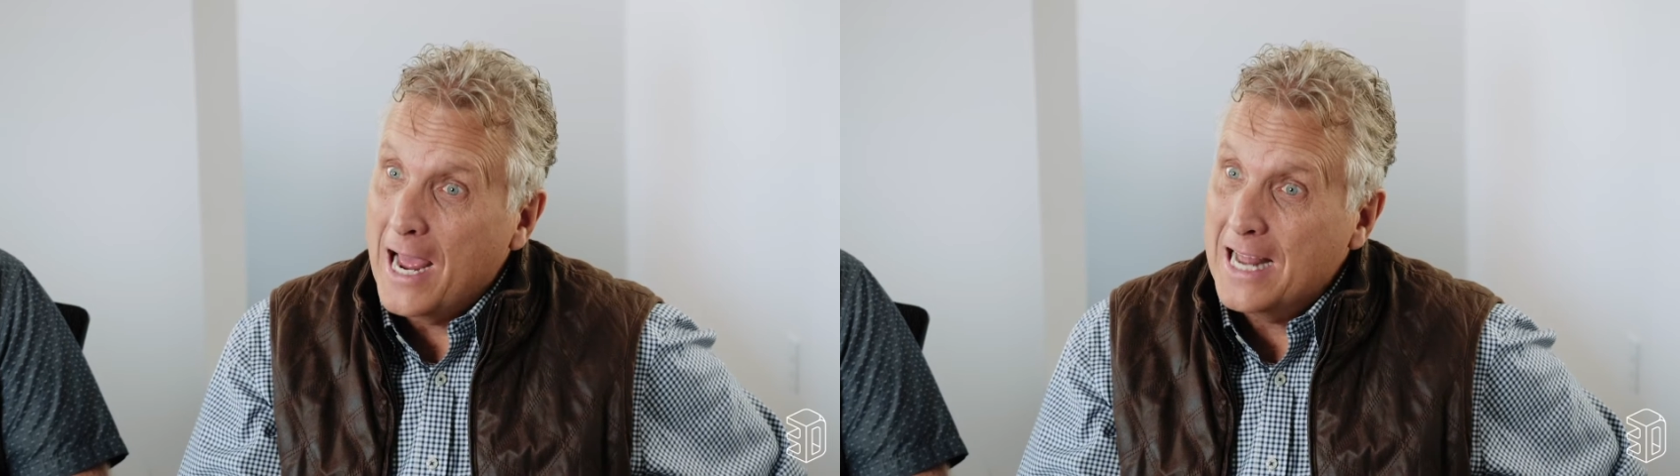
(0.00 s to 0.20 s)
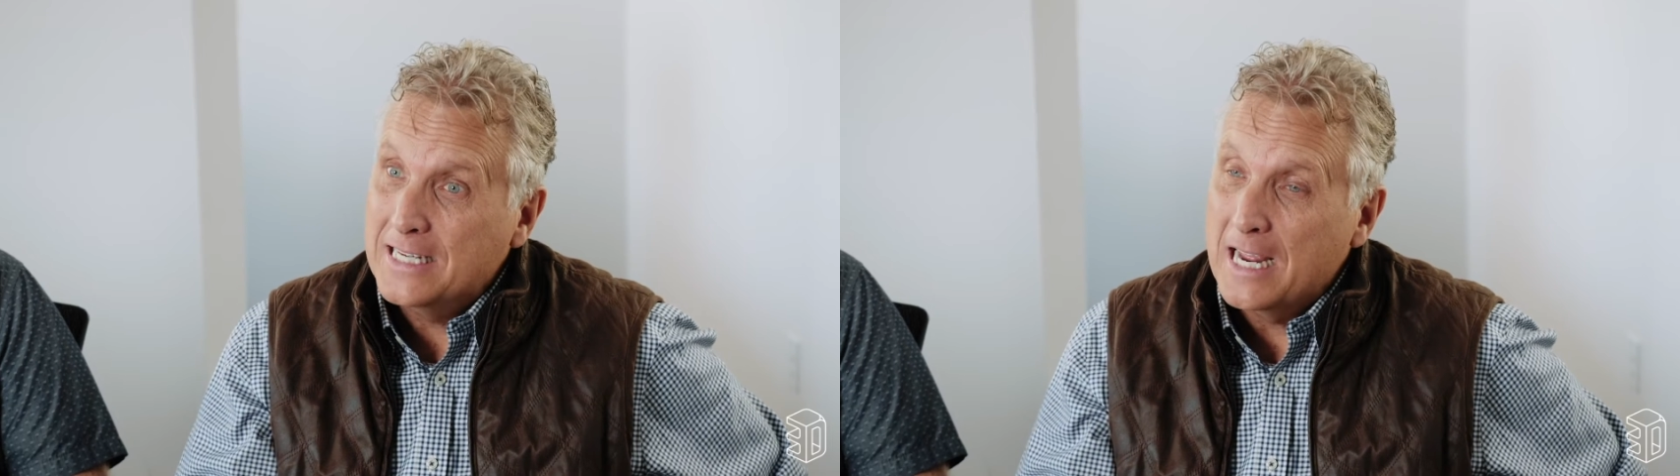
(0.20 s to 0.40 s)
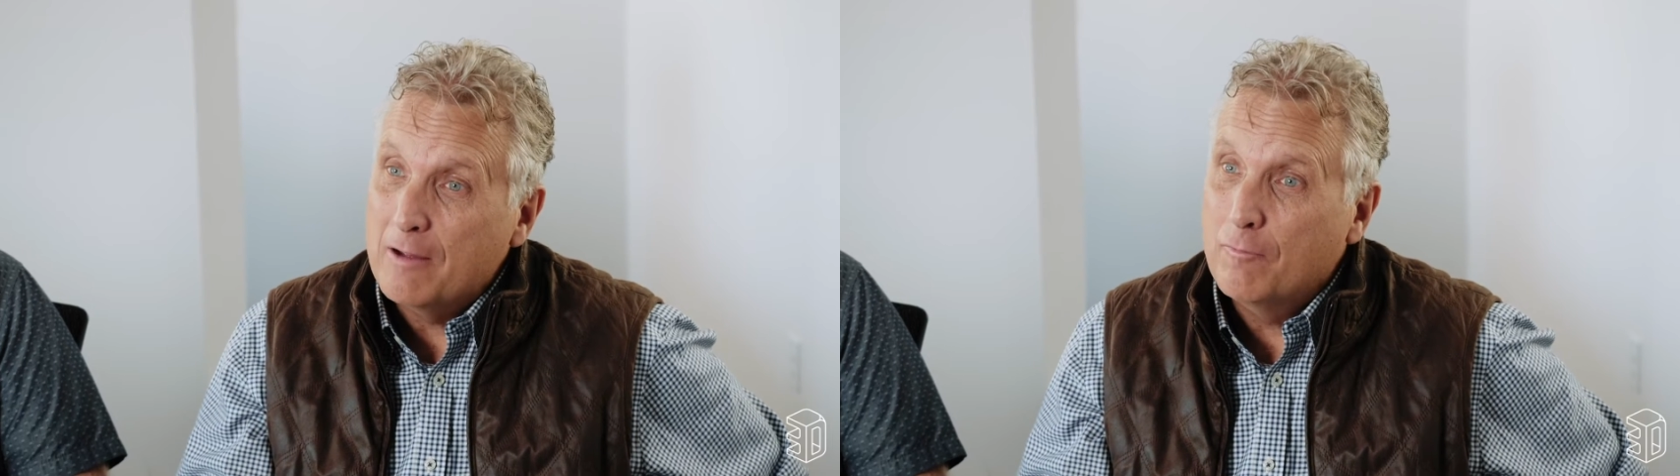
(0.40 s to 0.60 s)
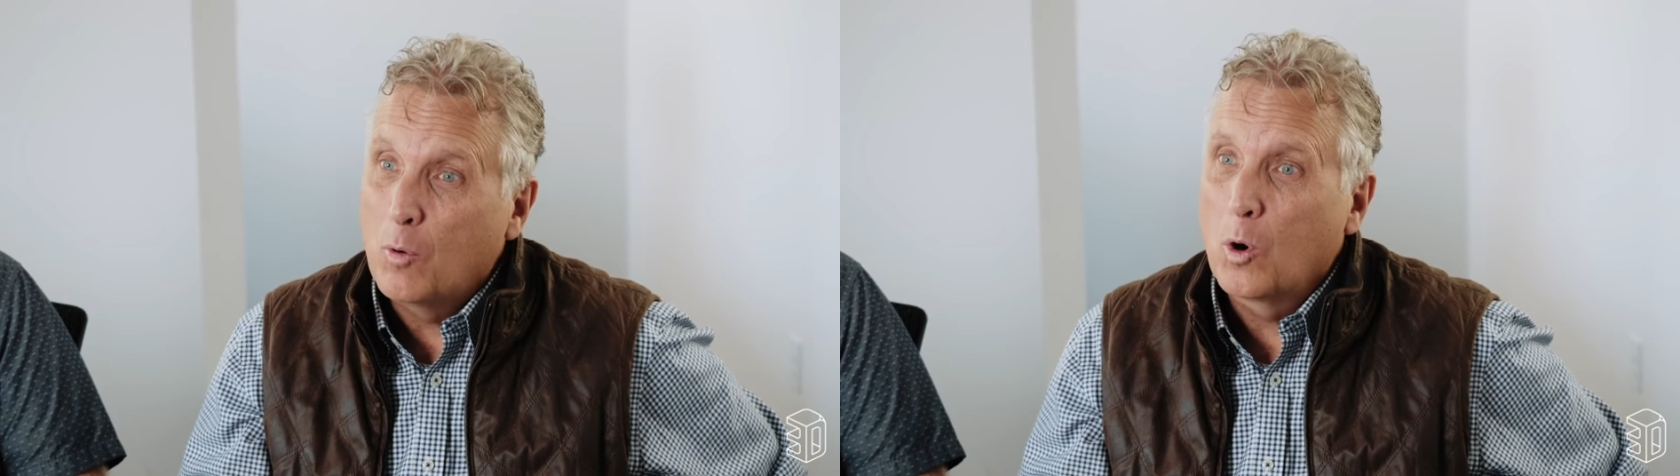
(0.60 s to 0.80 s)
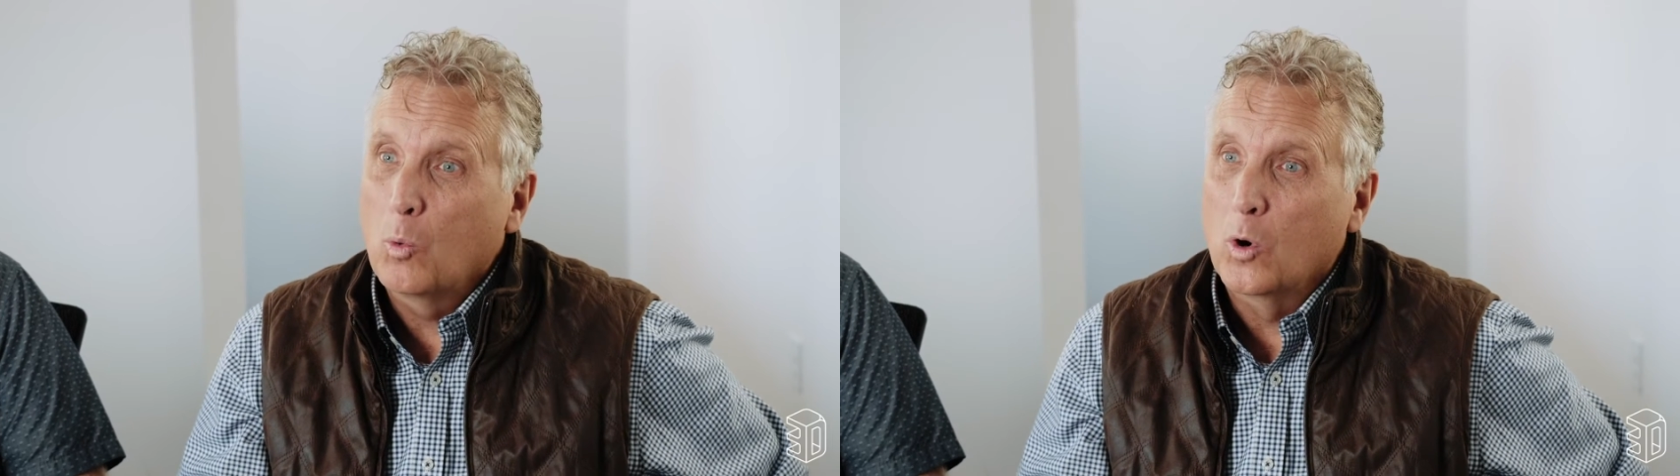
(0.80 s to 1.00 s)
that day
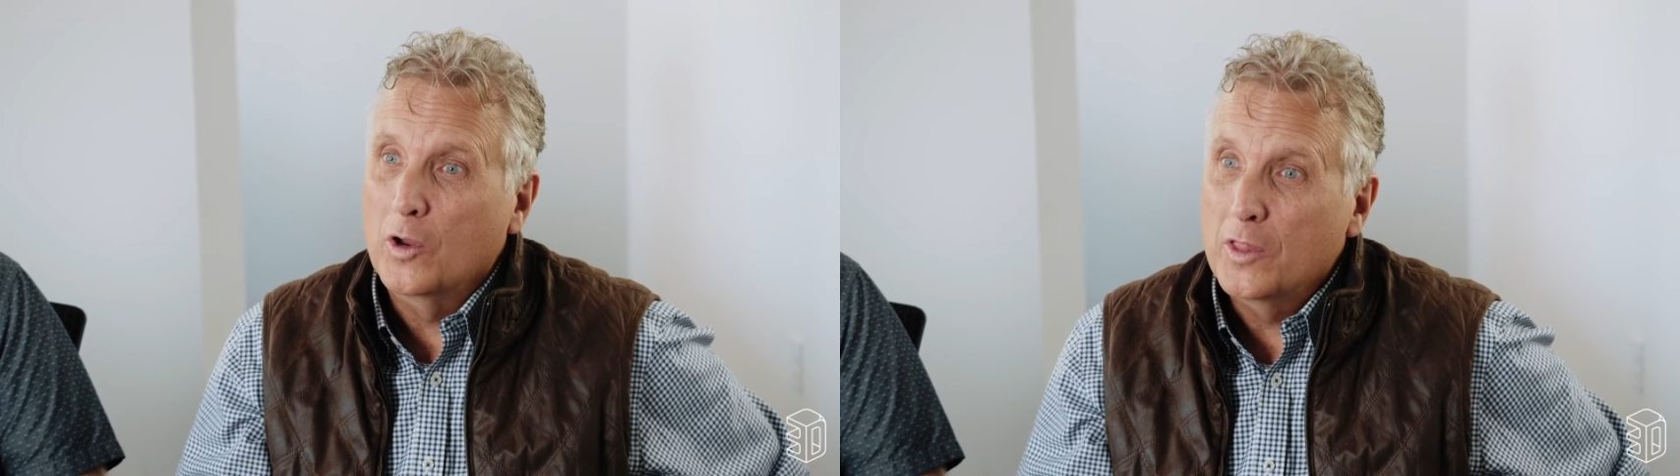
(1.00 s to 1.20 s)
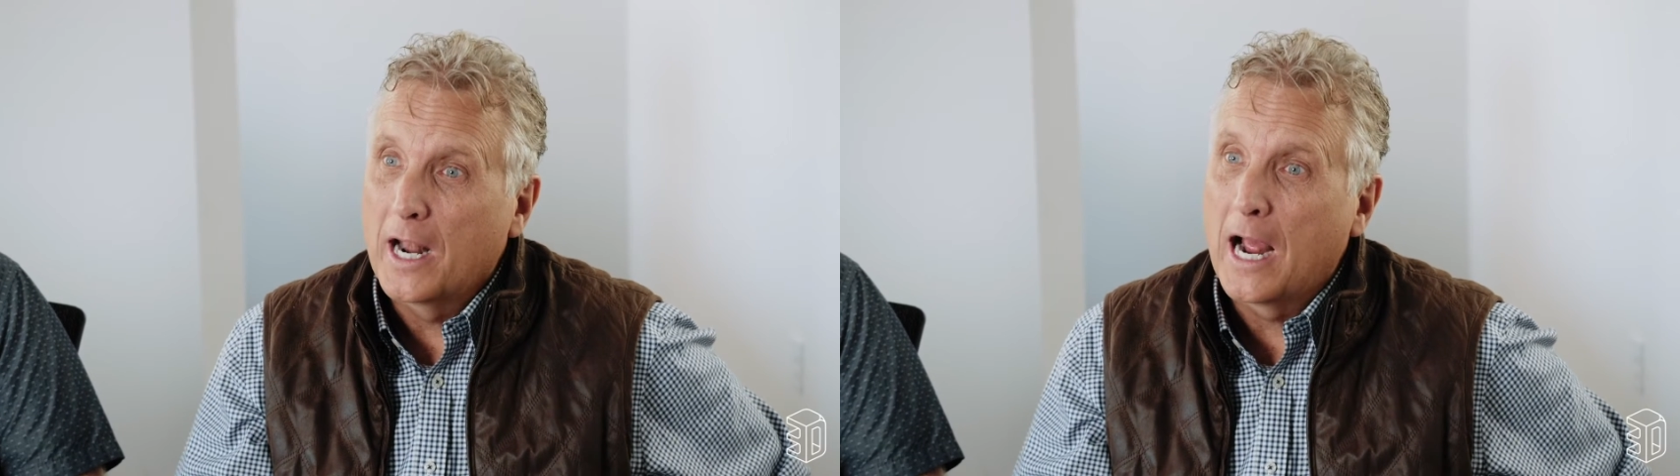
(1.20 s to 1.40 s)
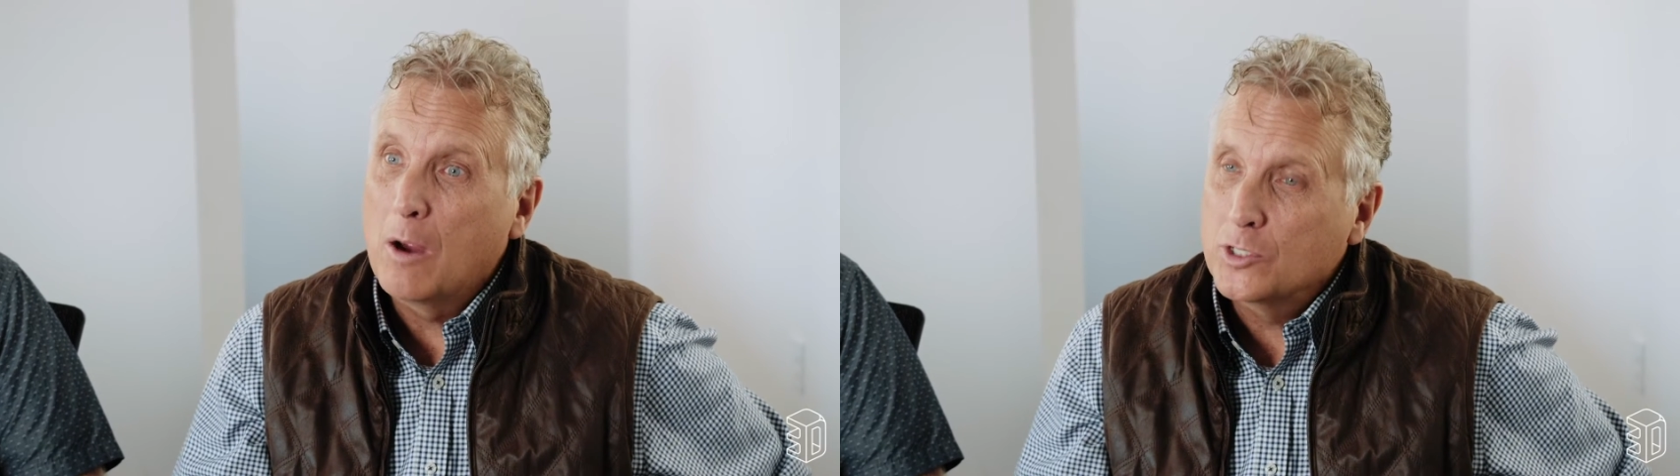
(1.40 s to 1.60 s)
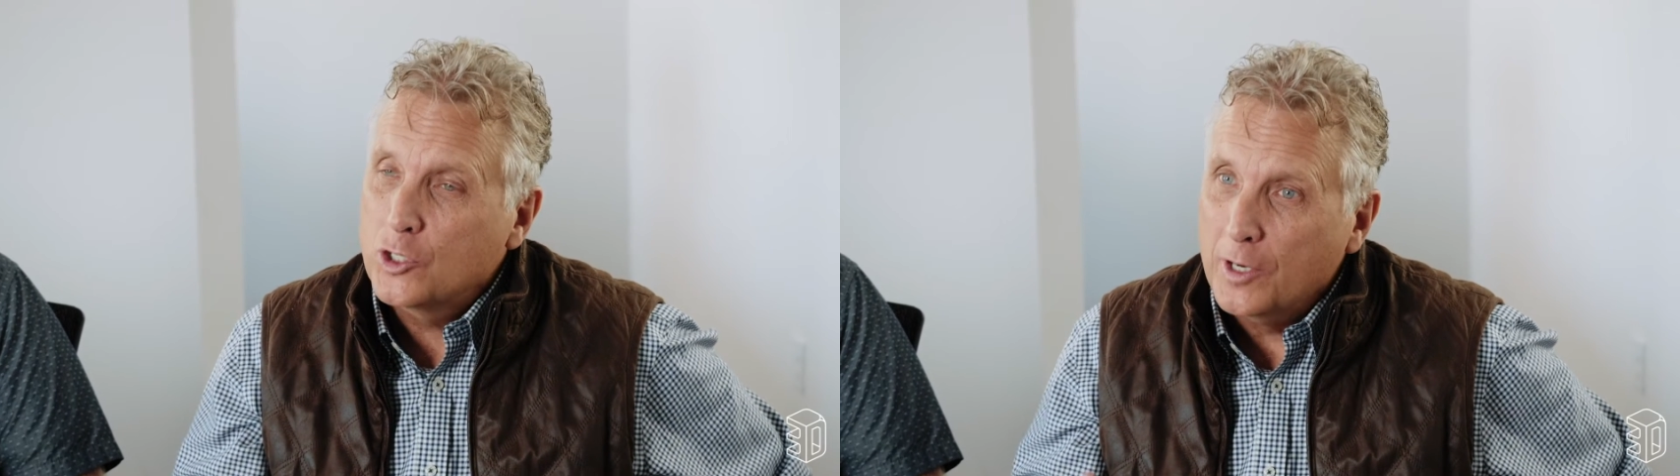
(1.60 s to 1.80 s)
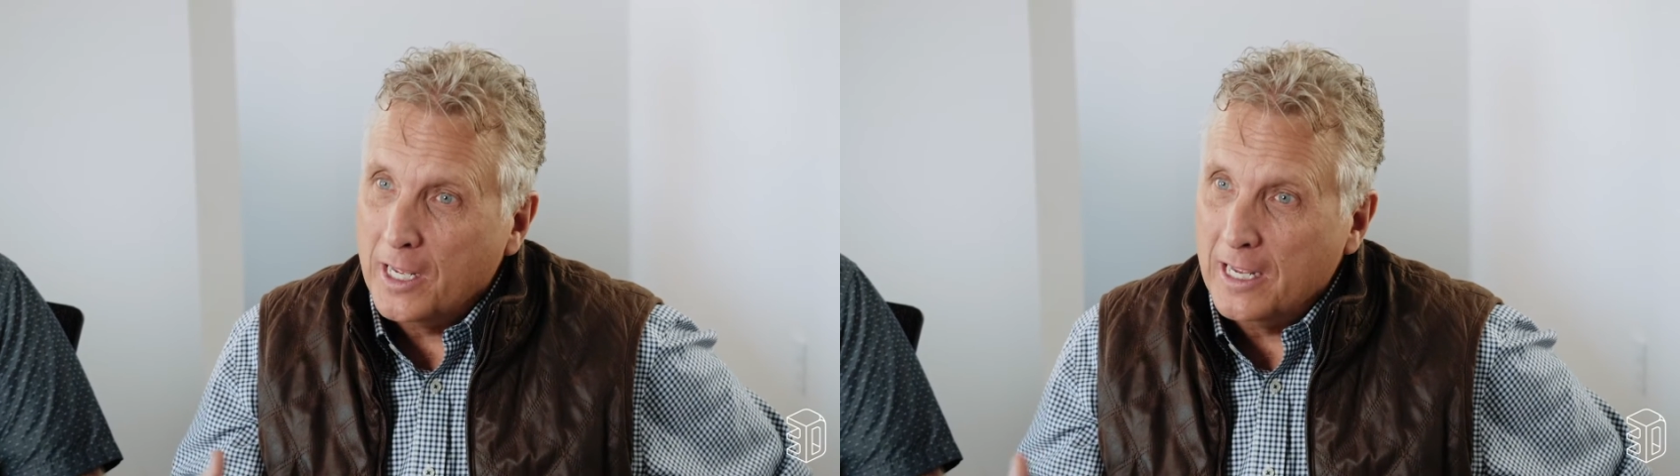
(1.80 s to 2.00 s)
forward that I was going to